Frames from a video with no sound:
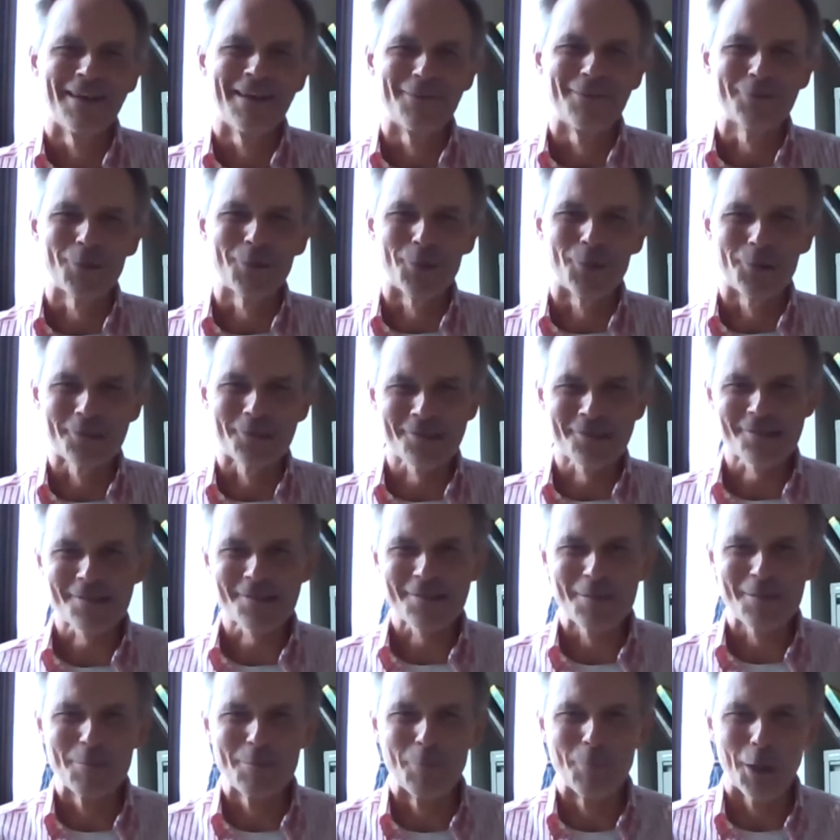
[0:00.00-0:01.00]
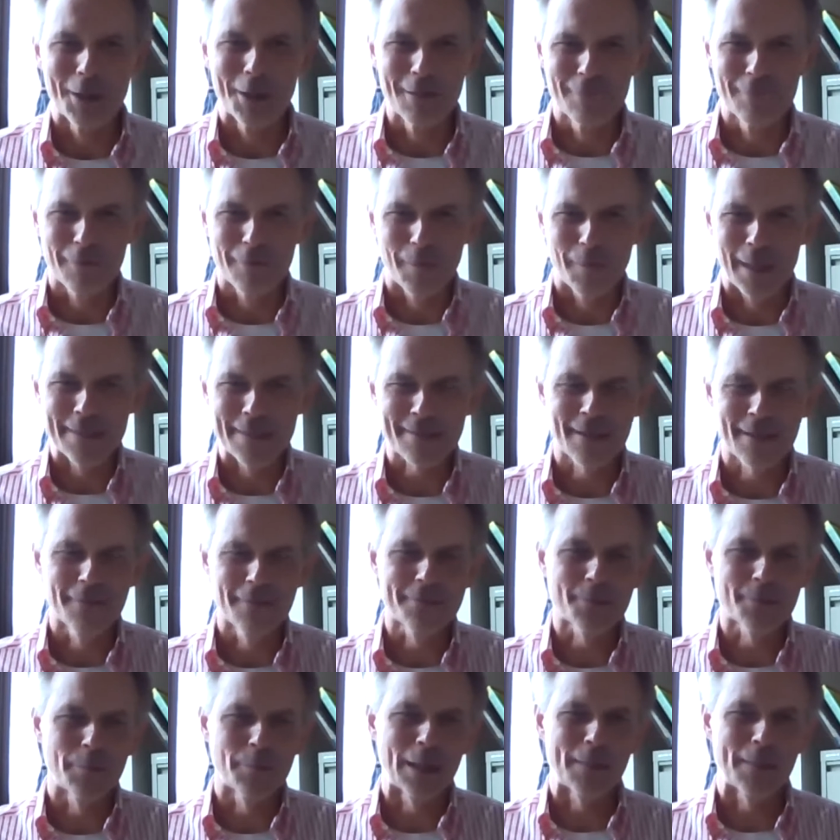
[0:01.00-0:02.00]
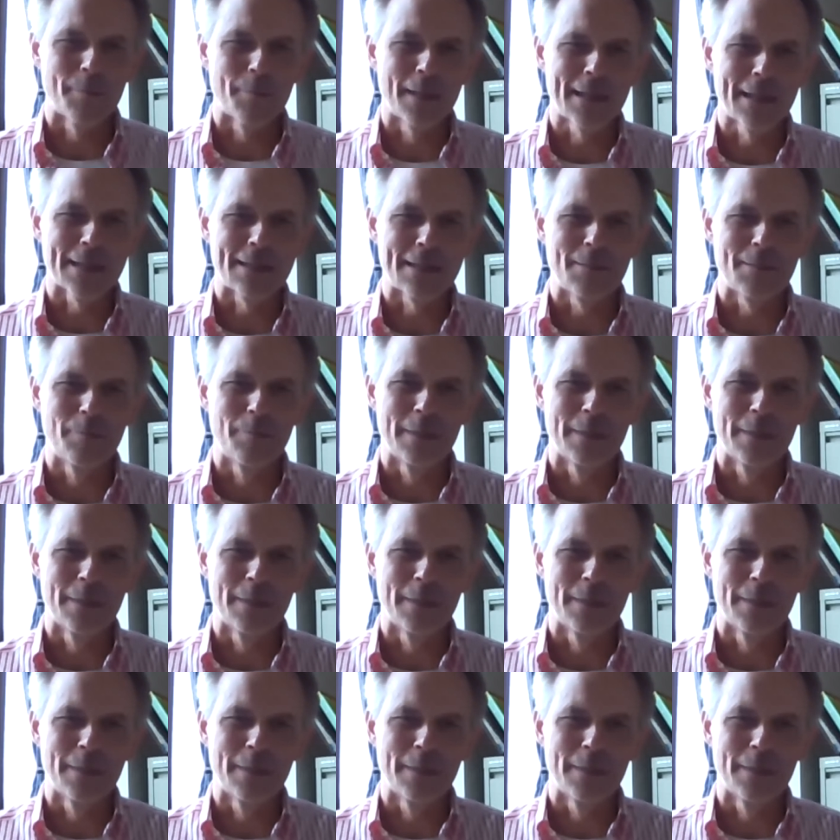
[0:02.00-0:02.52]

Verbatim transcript: of course, model for myself to make money,